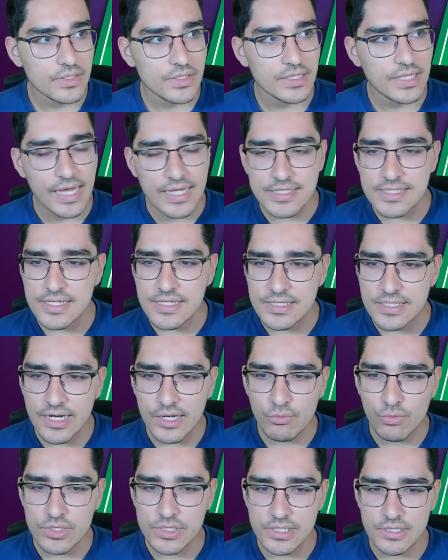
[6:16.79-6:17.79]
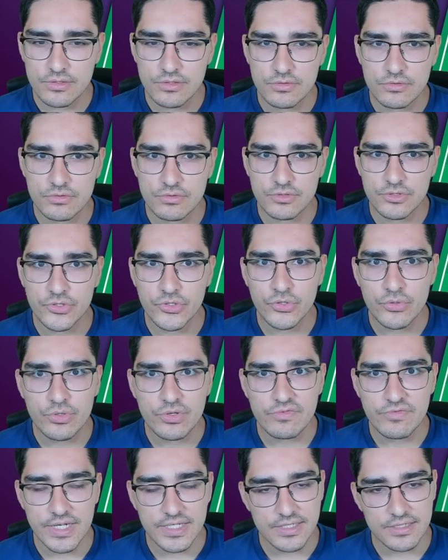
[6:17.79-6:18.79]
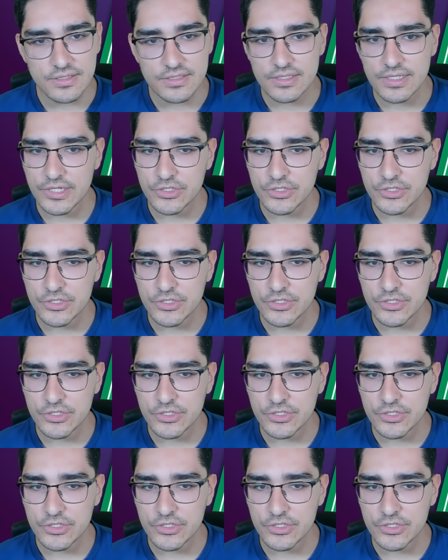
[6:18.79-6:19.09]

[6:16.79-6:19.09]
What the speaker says: Last season, I wasn't too invested into